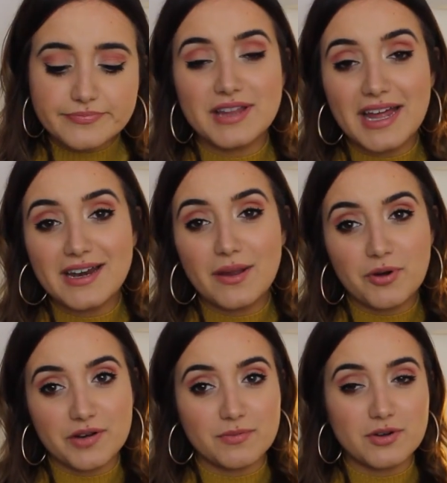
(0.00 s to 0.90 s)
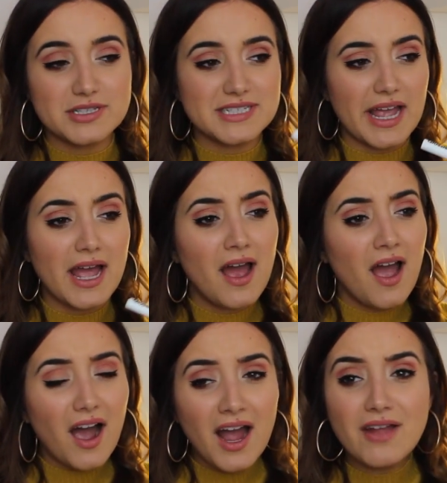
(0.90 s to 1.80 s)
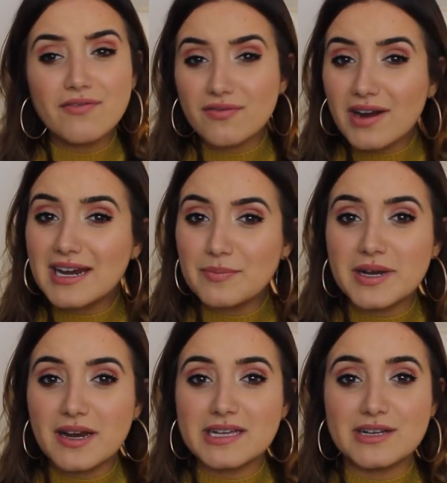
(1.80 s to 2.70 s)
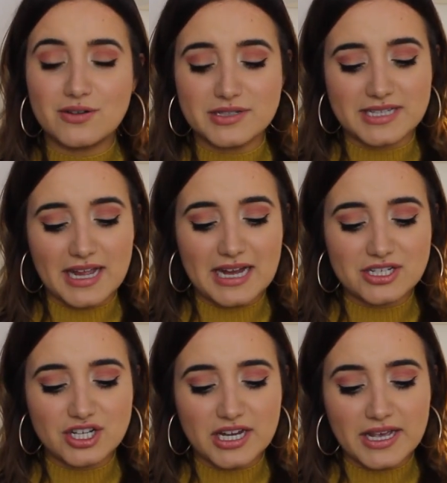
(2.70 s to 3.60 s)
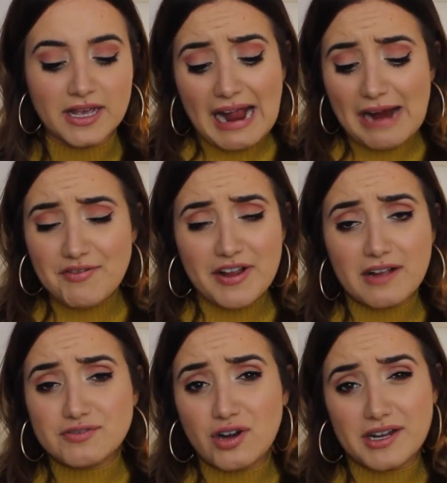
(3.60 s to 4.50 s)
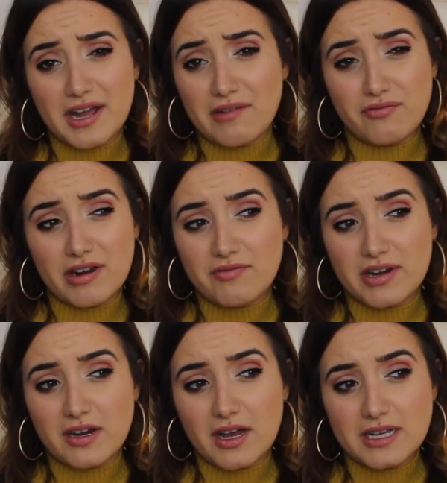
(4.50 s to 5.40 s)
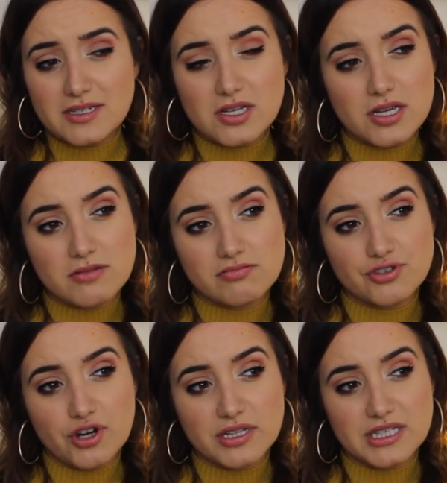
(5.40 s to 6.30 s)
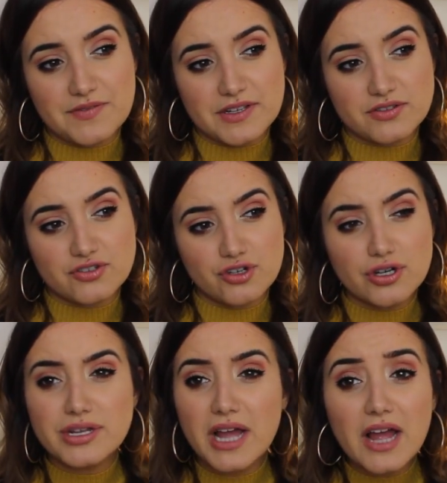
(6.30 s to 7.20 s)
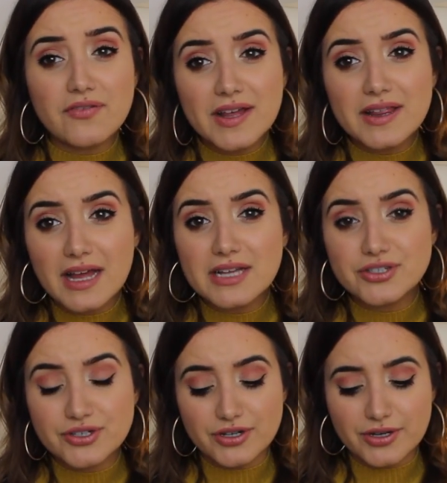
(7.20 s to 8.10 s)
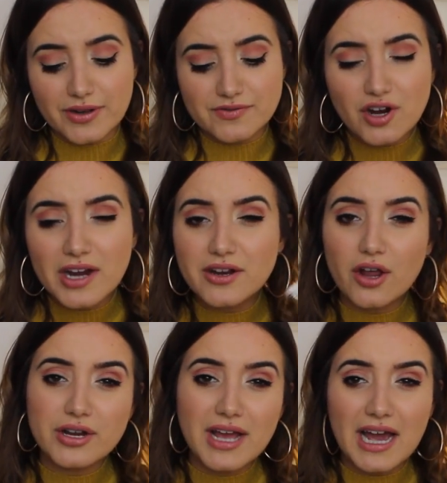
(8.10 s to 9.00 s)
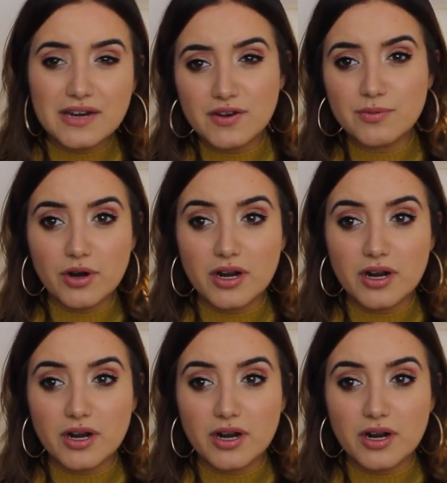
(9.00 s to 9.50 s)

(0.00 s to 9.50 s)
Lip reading: Then a product from Glossier. I've really been liking Glossier, actually. Everything I've tried, I have really, really liked. Trying to see if that's true. Yeah, I think that is true. I've tried only a handful of